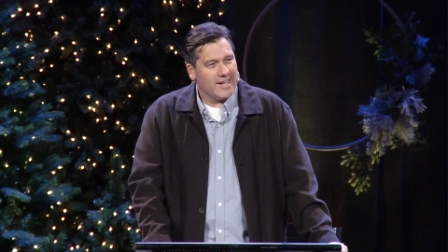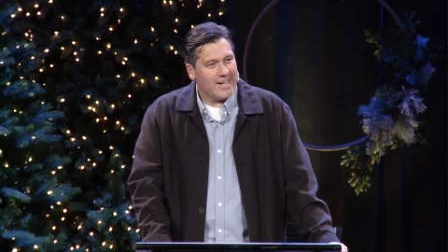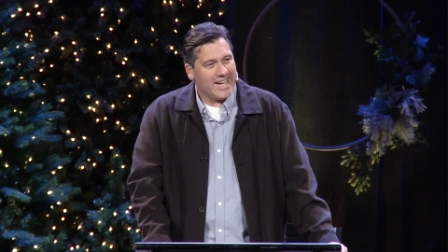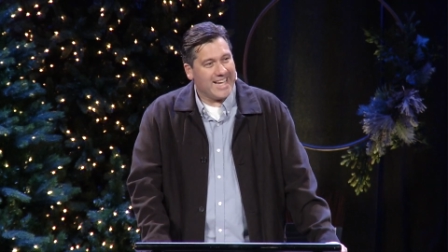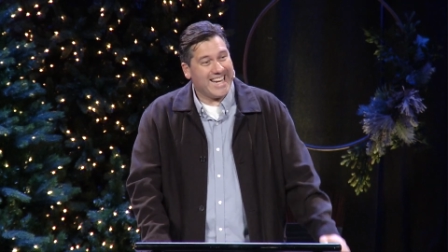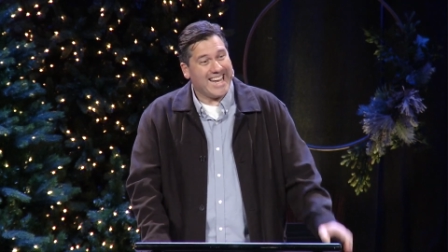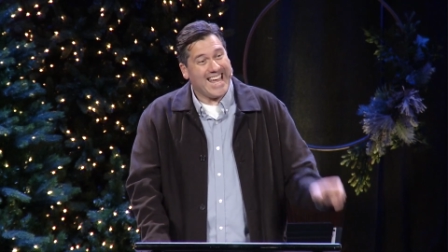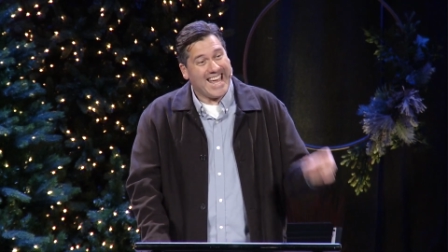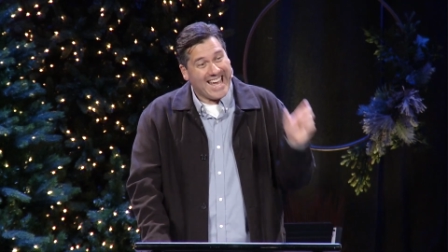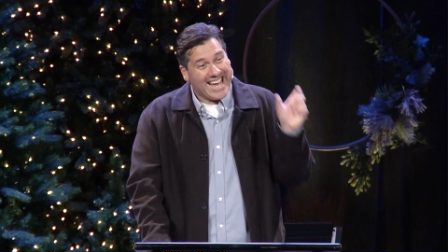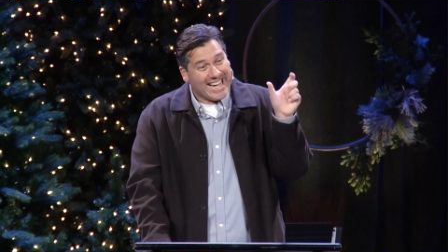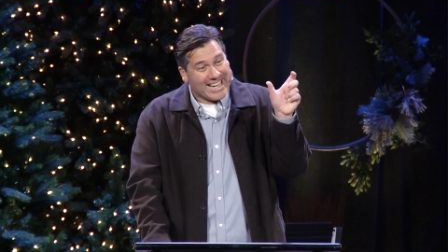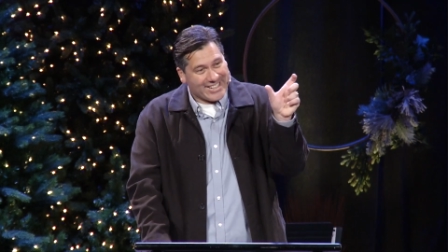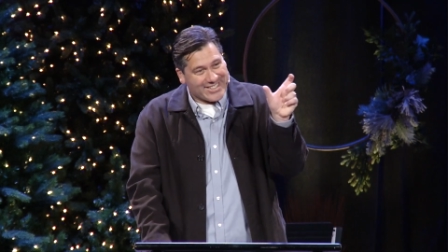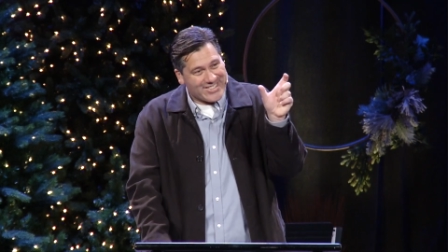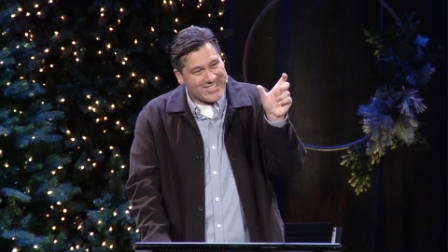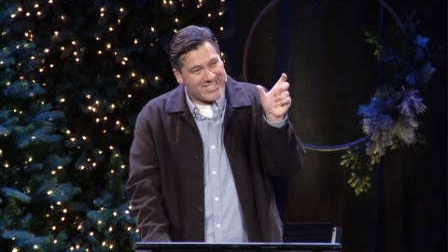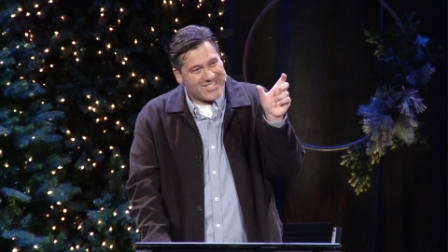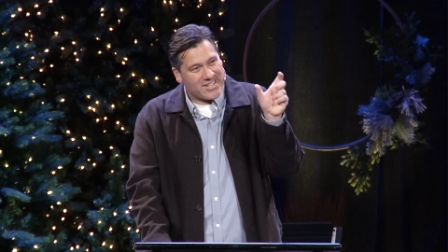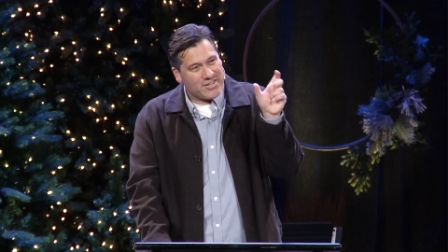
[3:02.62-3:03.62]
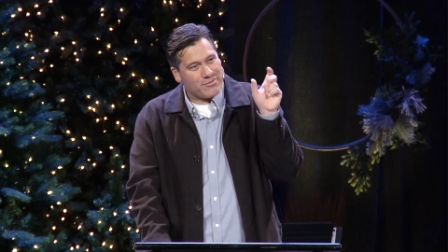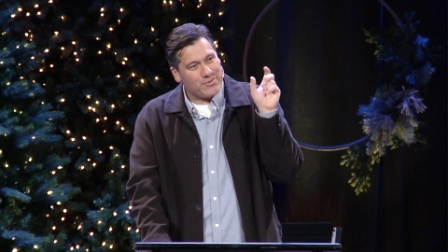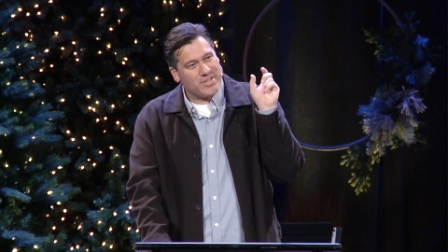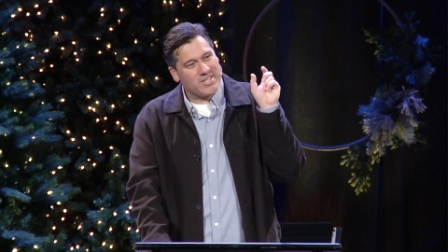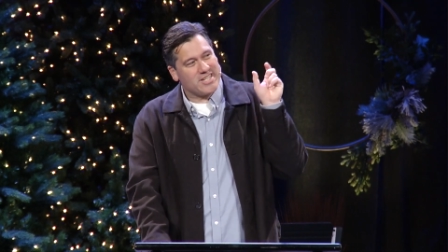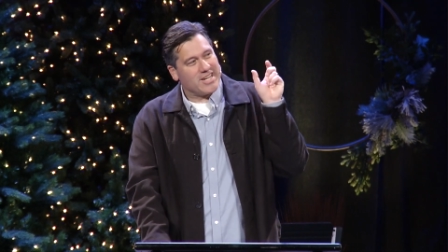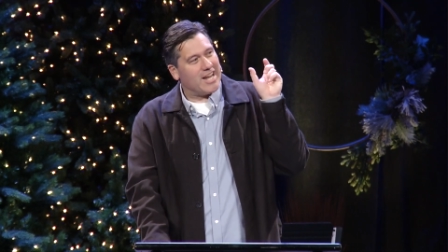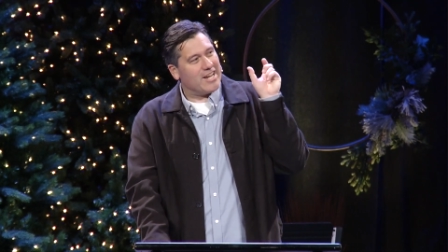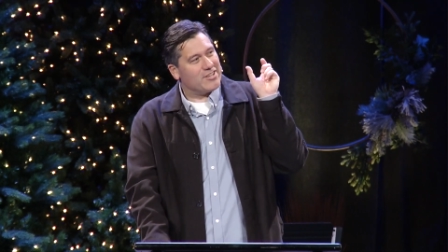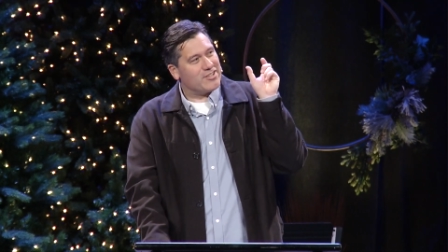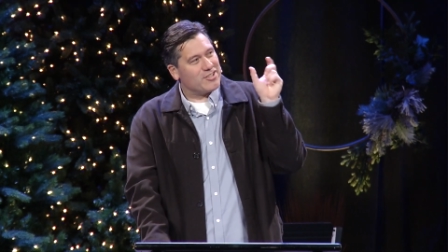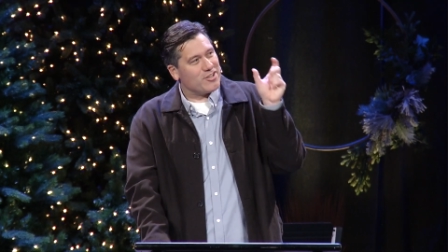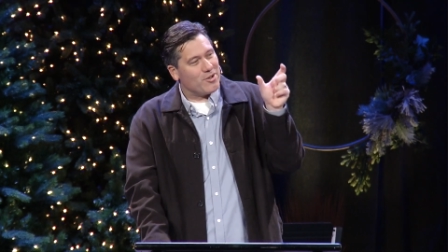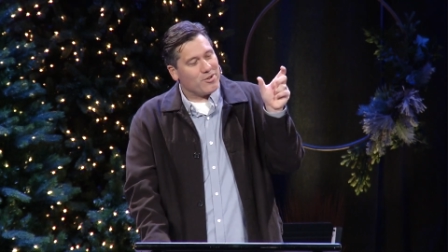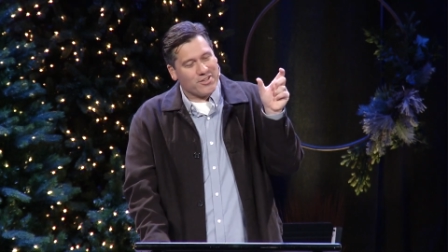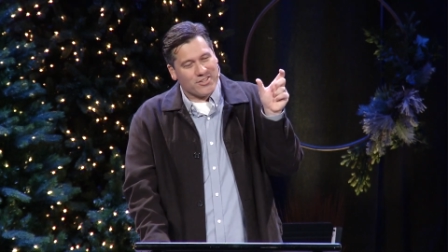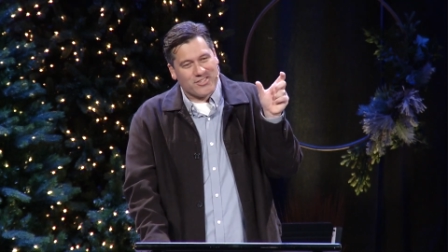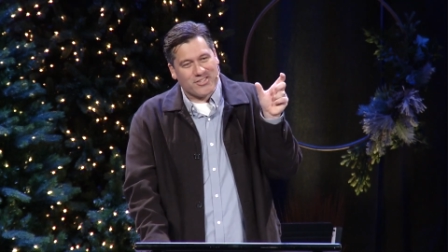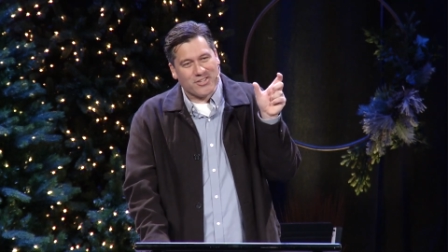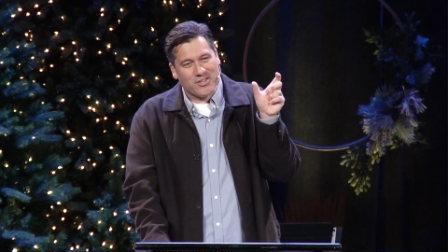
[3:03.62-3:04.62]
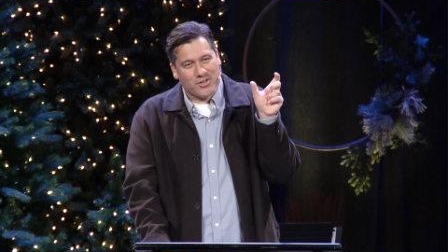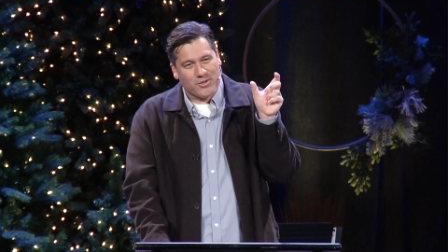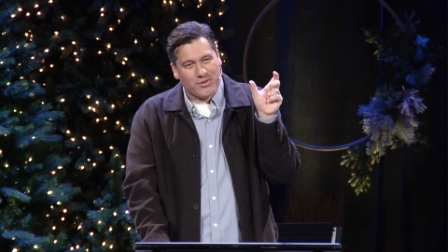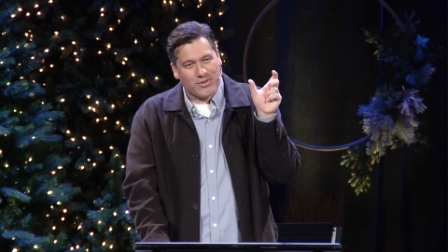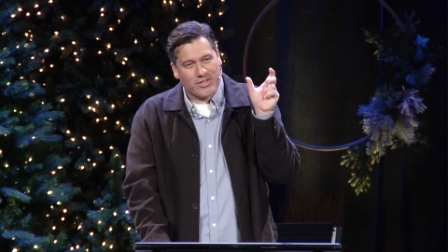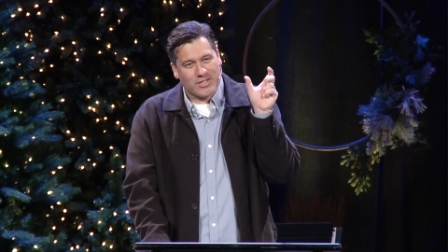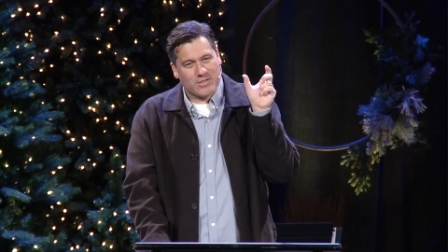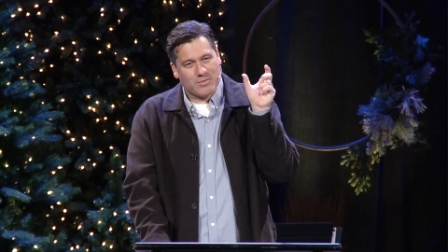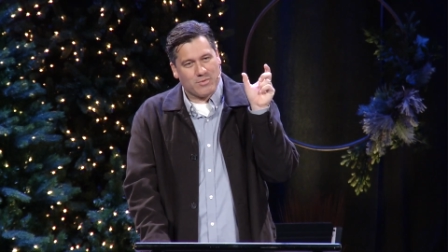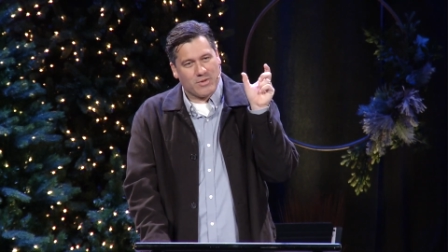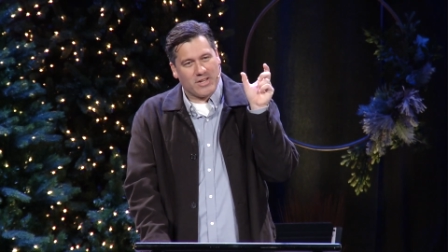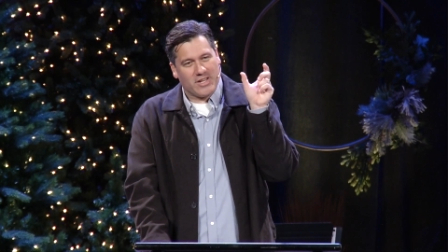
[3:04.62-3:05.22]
It ends, and the reason I showed it to you is,